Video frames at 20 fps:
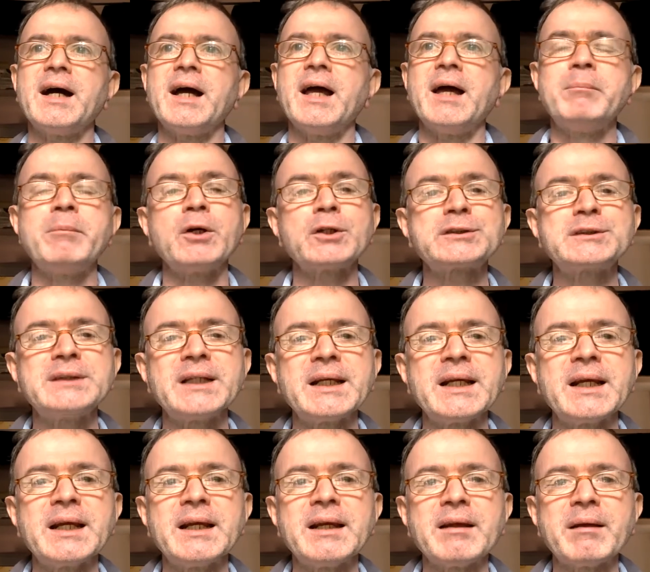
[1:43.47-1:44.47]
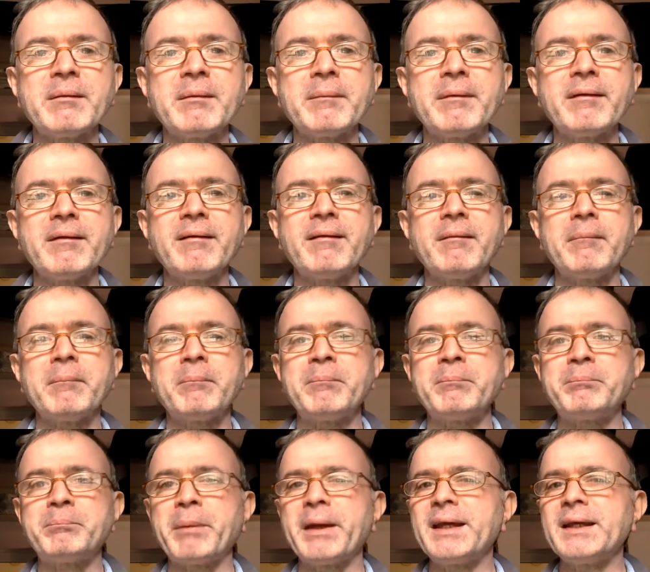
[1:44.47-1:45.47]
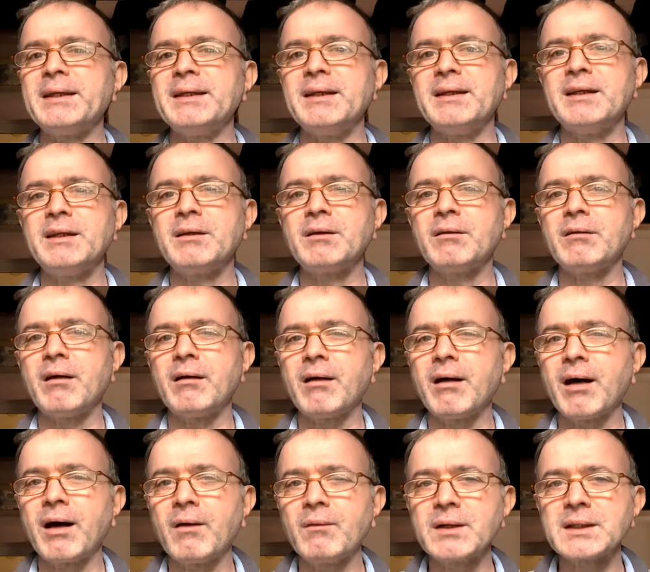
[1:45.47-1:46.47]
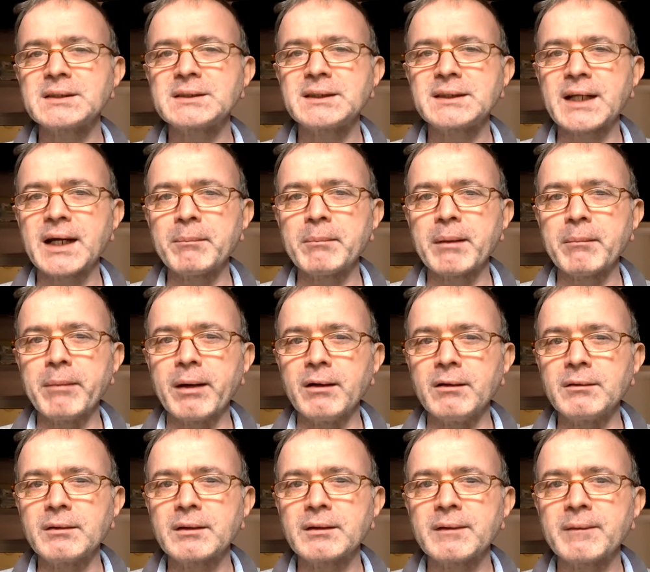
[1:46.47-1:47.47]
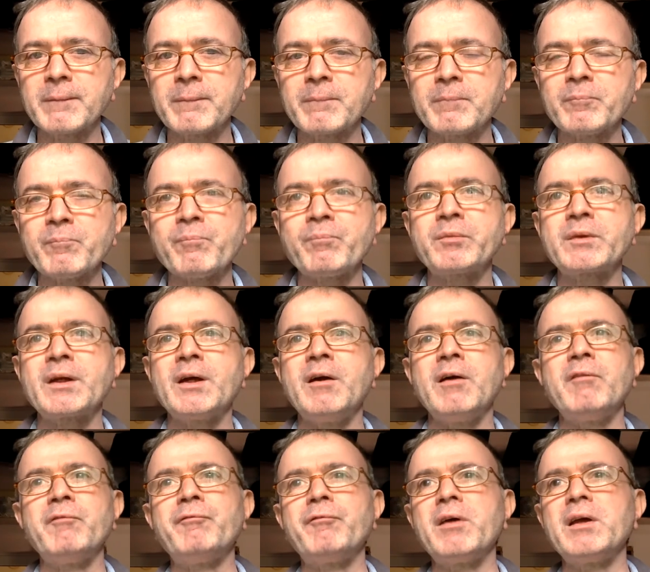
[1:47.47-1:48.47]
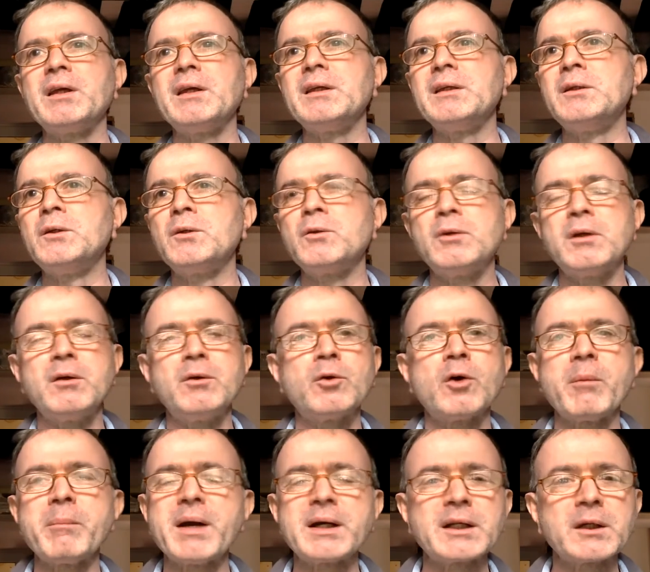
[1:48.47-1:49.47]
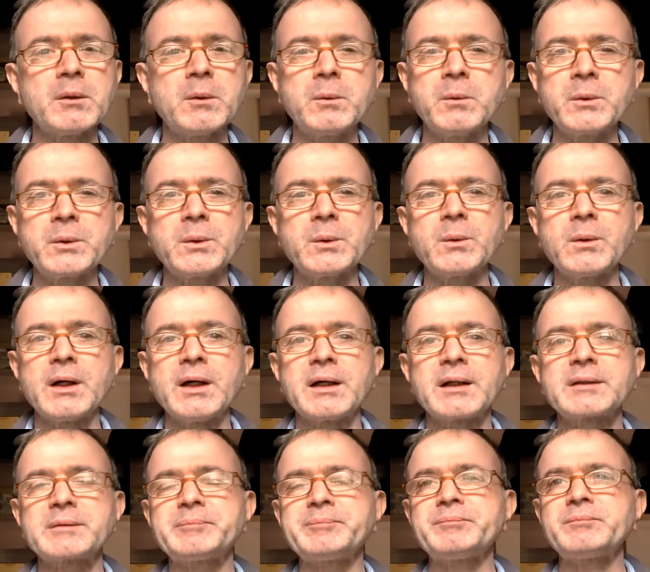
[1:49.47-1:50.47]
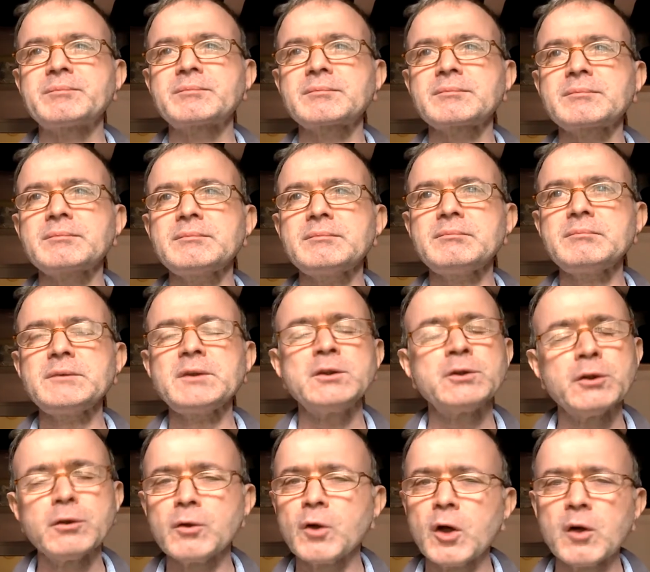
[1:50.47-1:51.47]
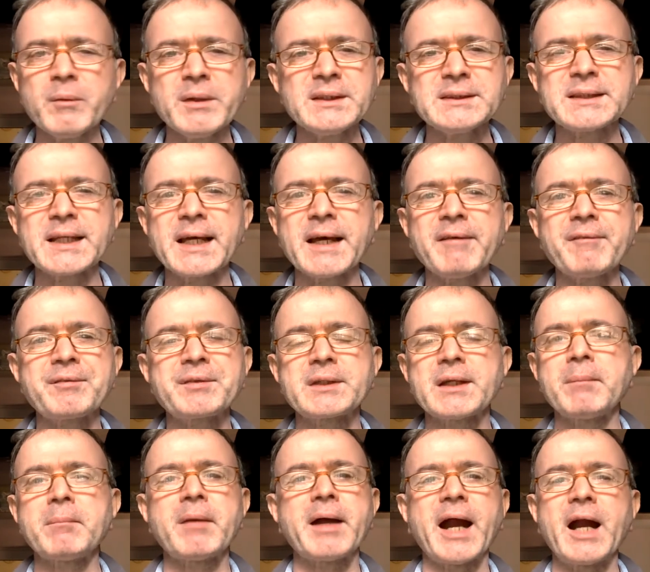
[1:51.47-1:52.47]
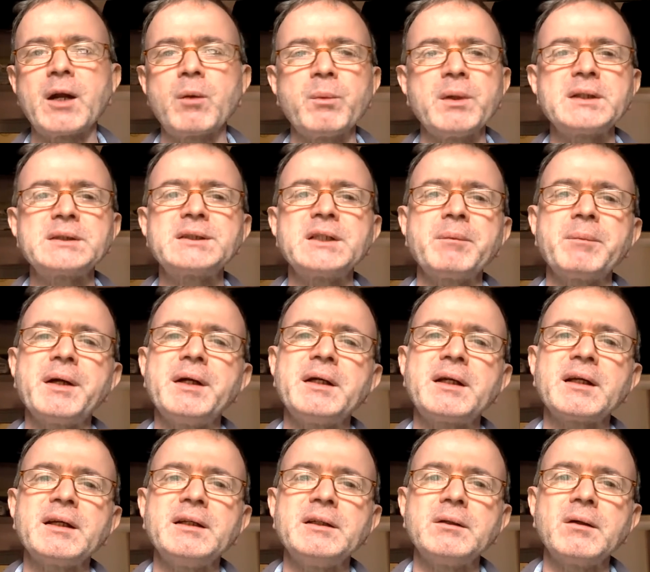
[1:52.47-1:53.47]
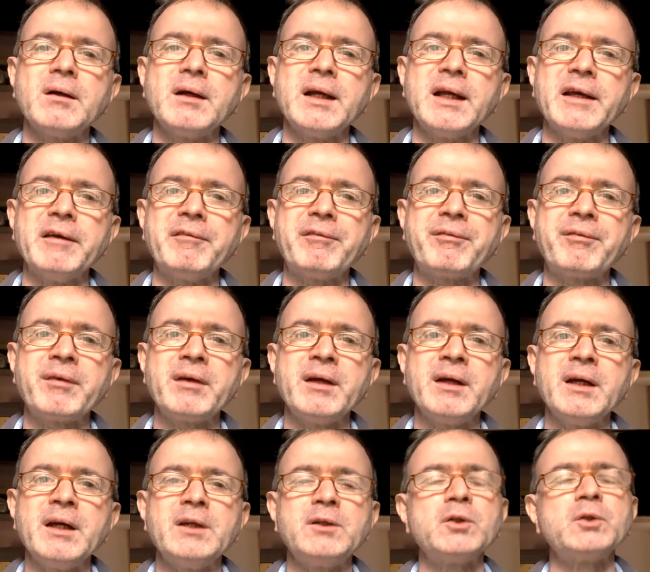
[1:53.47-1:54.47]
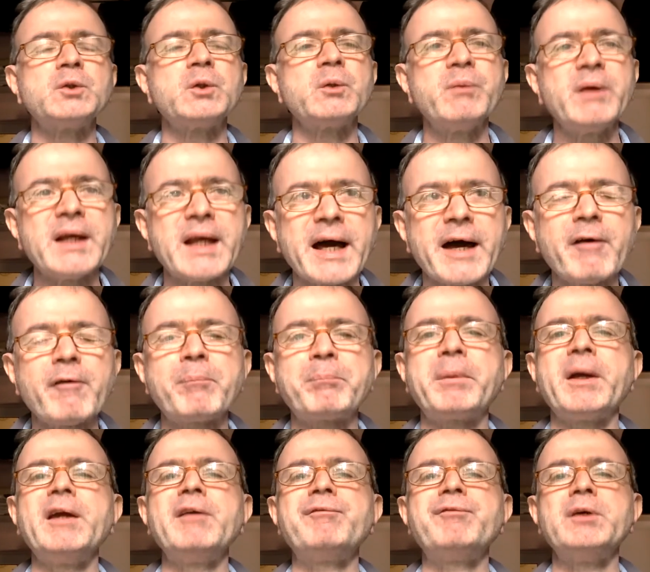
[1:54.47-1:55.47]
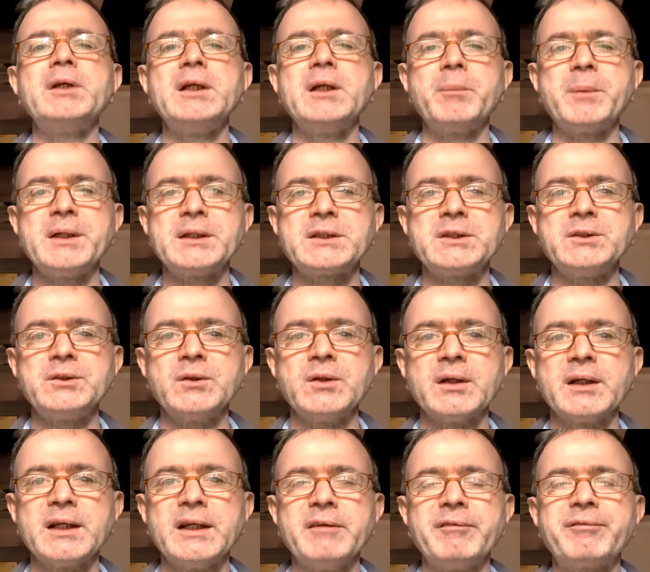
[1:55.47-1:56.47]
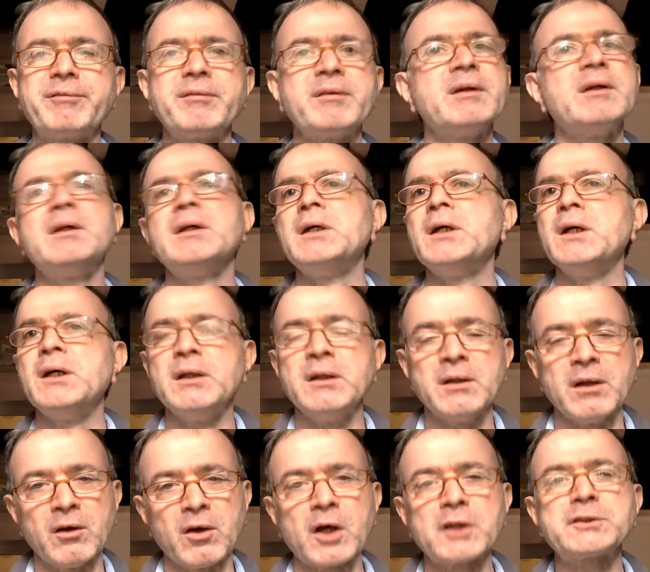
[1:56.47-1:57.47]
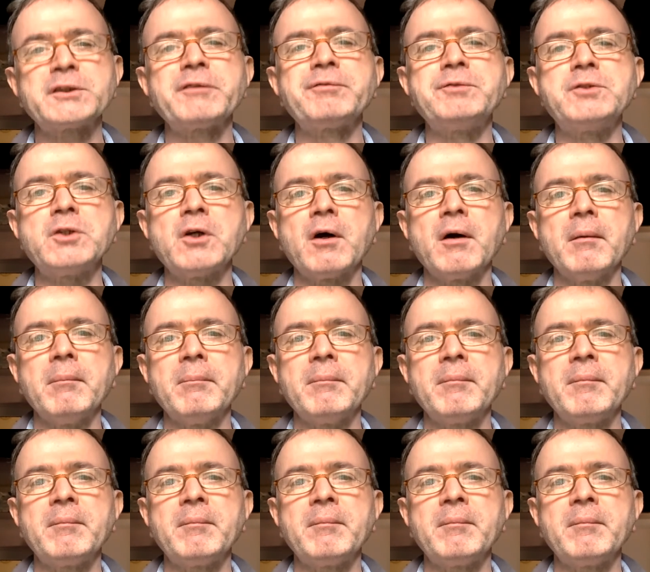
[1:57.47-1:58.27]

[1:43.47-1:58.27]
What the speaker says: emotional pain, you know, how does it come about? No matter who you are, you'll always have some adverse event in your life. You know, you will have painful events in your life. Loss of job,